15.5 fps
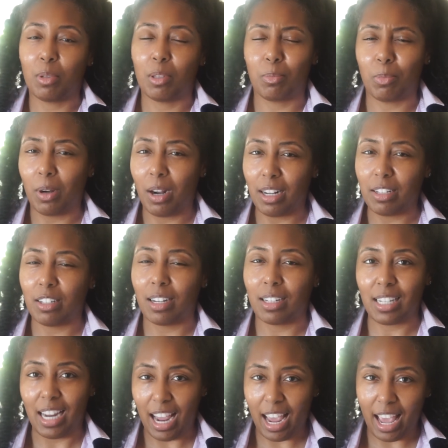with
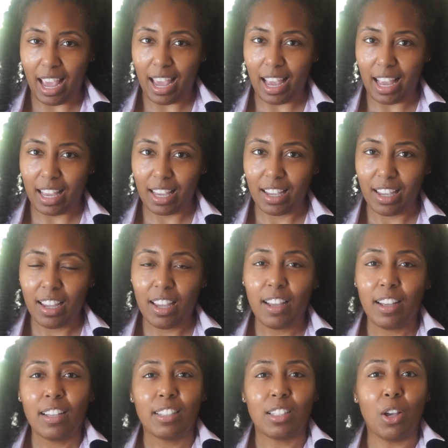project A.
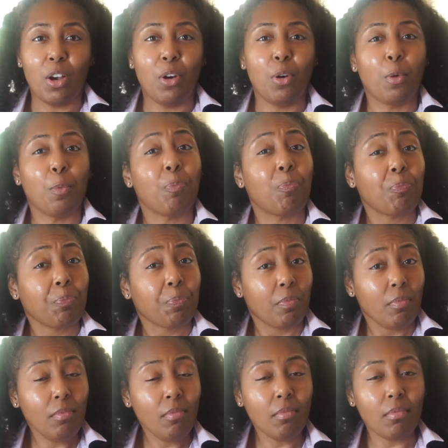So
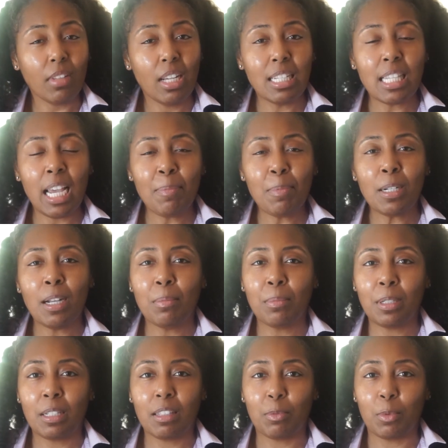A type of
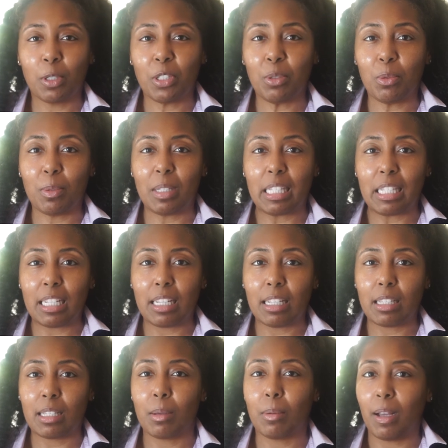company where you would see
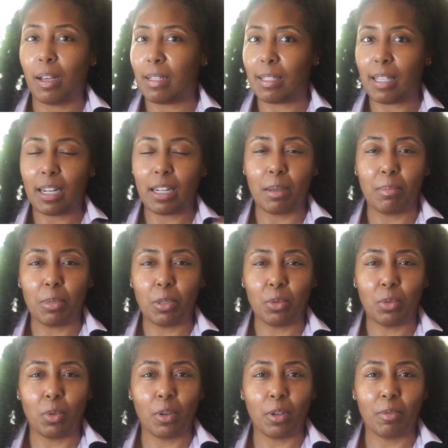a setup
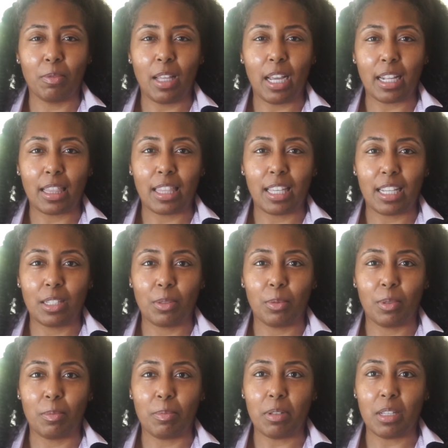sort of like this
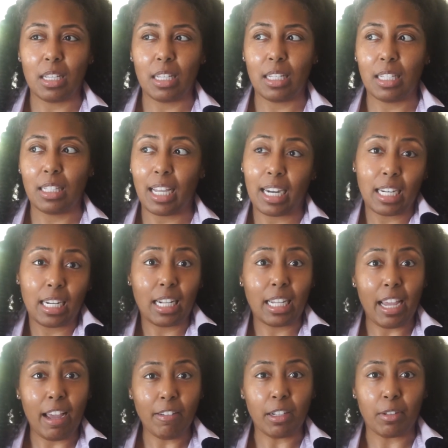would be like an
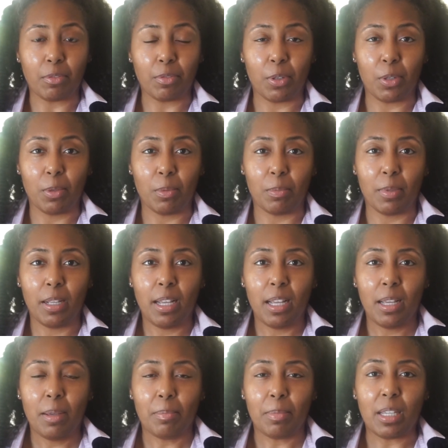accounting firm,
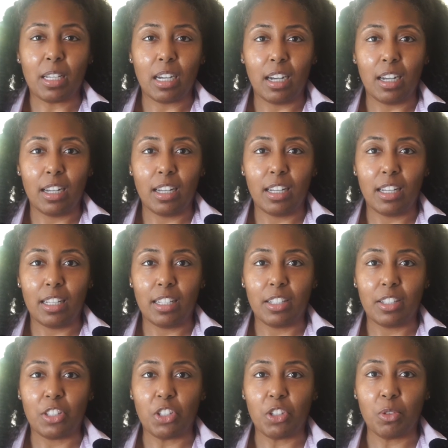
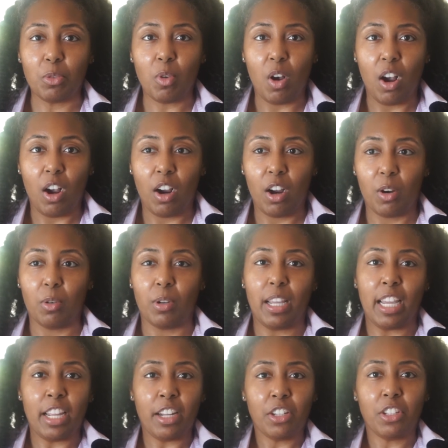because you are
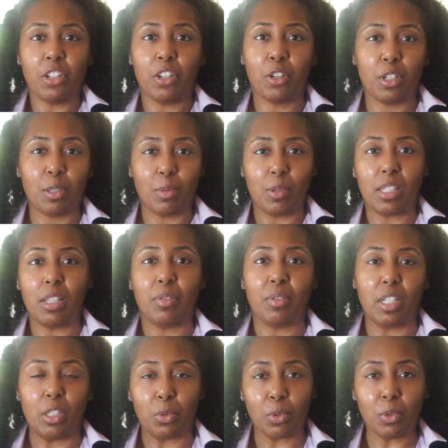in your
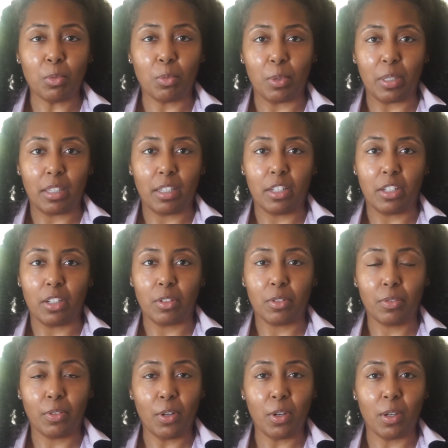specific group within your
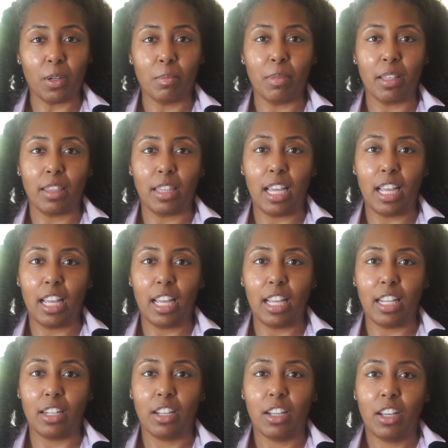firm, but
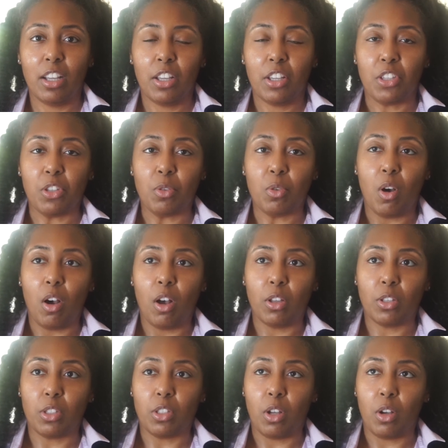then you
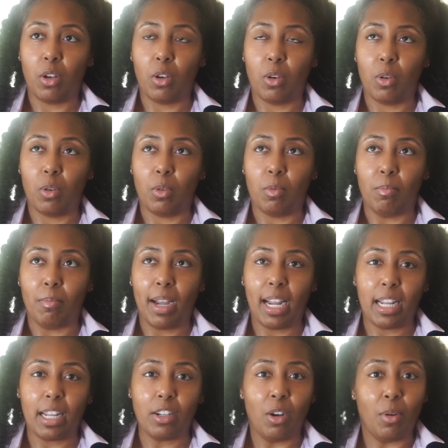also
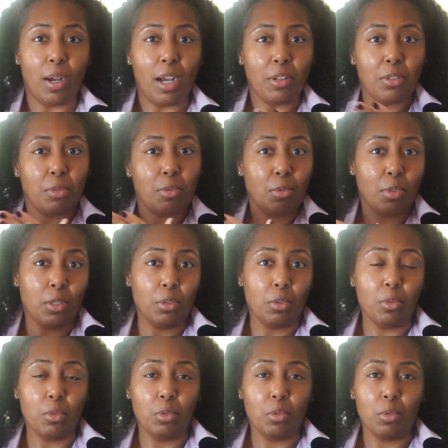might go out
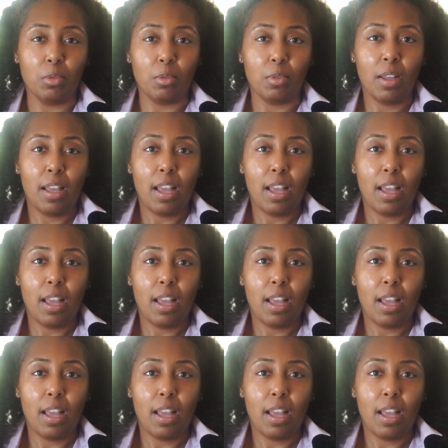to